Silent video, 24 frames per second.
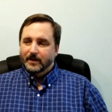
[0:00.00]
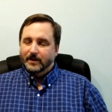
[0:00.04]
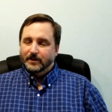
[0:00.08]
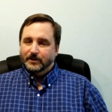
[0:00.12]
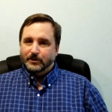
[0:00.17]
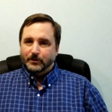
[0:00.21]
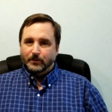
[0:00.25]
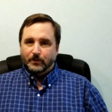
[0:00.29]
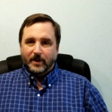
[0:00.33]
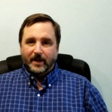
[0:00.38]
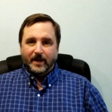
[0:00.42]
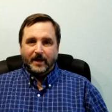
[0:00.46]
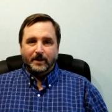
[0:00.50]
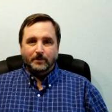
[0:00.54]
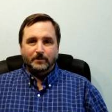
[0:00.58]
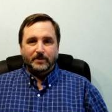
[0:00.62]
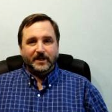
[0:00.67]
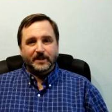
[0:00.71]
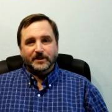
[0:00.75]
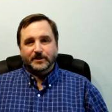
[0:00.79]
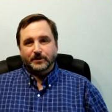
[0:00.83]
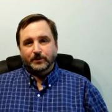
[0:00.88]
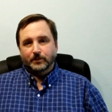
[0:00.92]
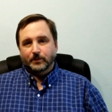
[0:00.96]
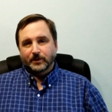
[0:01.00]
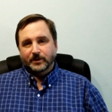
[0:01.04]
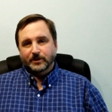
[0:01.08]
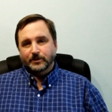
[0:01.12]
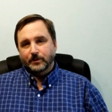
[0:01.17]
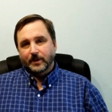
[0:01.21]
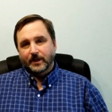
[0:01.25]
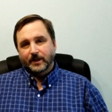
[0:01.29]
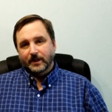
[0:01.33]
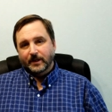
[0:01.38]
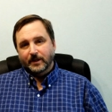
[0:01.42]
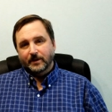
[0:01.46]
terrain, because you're only
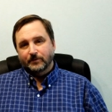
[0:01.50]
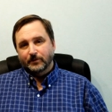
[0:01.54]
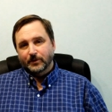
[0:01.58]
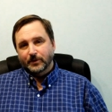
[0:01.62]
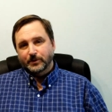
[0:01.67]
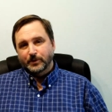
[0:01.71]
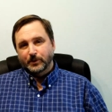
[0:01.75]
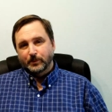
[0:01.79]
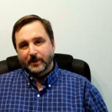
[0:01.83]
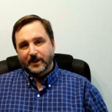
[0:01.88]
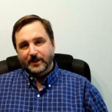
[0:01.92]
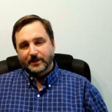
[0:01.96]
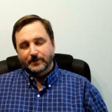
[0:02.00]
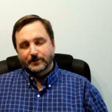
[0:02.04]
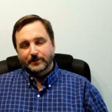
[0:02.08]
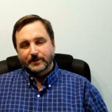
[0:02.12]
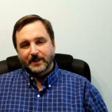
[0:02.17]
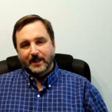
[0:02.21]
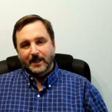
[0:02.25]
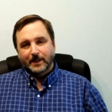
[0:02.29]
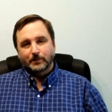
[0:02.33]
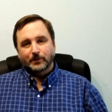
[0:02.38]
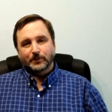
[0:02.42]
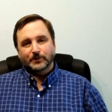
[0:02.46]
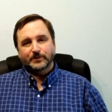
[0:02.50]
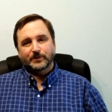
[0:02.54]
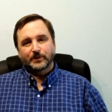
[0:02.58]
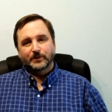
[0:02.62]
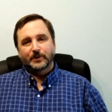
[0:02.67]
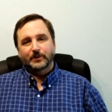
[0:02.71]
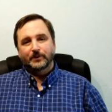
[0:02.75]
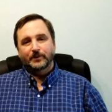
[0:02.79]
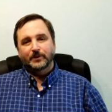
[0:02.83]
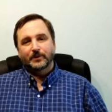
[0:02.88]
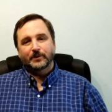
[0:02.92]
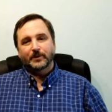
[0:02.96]
trying to cover a 2x2 table, so
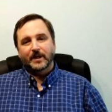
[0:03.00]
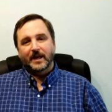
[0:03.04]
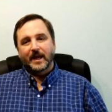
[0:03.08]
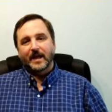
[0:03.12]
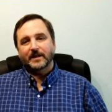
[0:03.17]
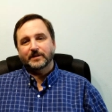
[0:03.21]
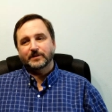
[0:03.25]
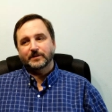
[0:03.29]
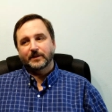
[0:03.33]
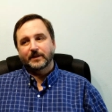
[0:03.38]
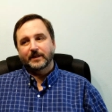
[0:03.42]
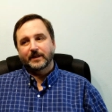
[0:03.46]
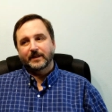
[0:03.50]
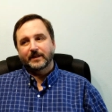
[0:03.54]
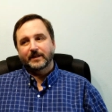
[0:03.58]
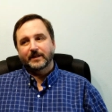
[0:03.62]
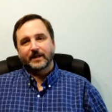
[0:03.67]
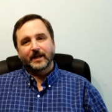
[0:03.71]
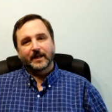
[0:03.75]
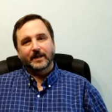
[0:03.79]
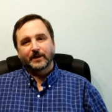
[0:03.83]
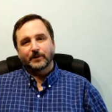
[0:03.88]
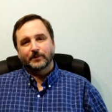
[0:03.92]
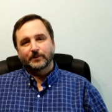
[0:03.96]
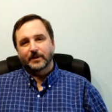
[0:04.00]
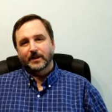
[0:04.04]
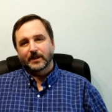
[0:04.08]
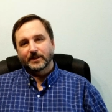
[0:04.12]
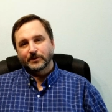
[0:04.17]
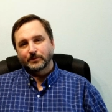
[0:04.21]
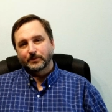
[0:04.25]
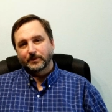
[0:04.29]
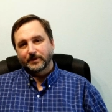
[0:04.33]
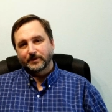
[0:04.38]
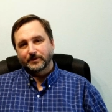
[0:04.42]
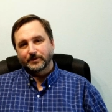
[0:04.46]
you can actually kind of go
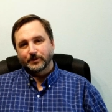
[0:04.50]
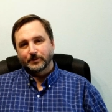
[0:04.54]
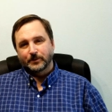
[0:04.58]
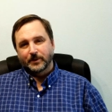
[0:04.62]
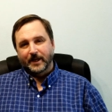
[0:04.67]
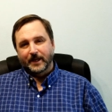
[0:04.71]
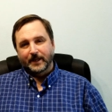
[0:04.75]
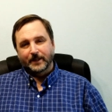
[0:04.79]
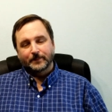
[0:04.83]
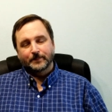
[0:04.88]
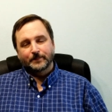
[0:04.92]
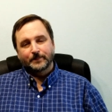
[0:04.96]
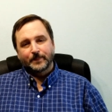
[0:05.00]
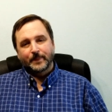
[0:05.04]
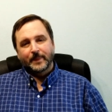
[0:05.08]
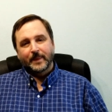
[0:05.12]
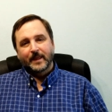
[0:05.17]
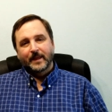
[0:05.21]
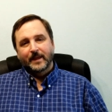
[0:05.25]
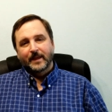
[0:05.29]
nuts with terrain,